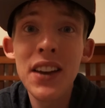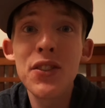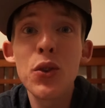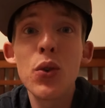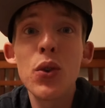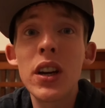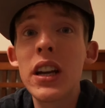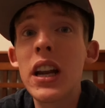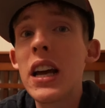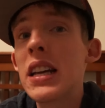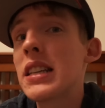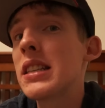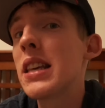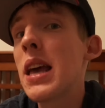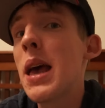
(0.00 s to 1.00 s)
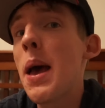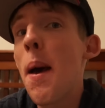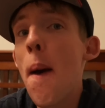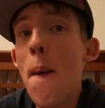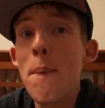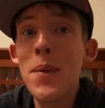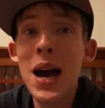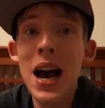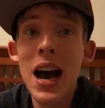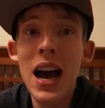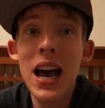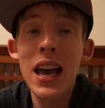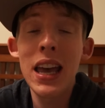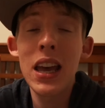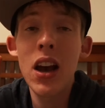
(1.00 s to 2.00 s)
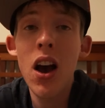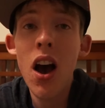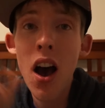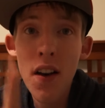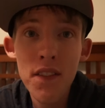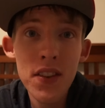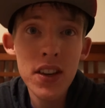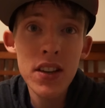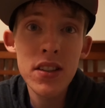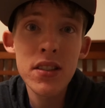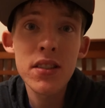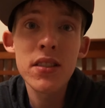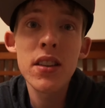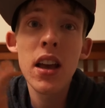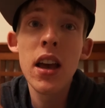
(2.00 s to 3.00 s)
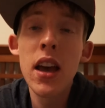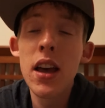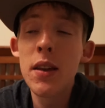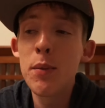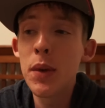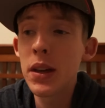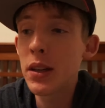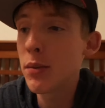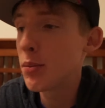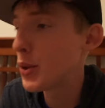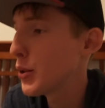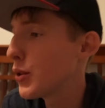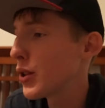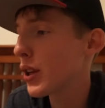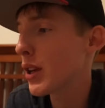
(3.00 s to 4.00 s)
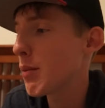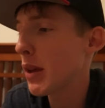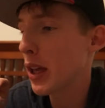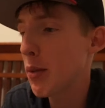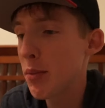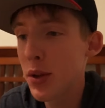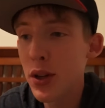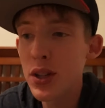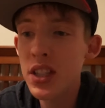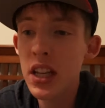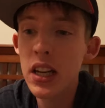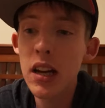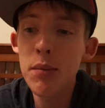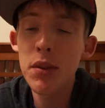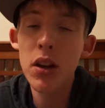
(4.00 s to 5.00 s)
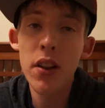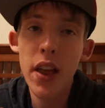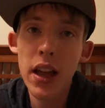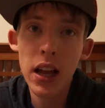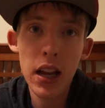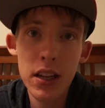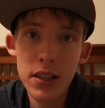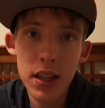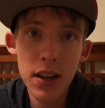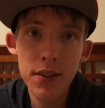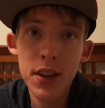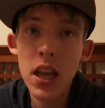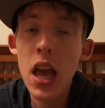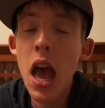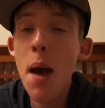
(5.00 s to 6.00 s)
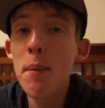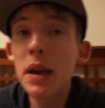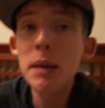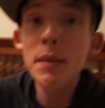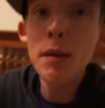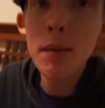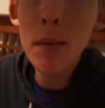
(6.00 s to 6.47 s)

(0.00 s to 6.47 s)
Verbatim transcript: I have to organize my office and my computer, get my computer set up and all that kind of stuff. But I made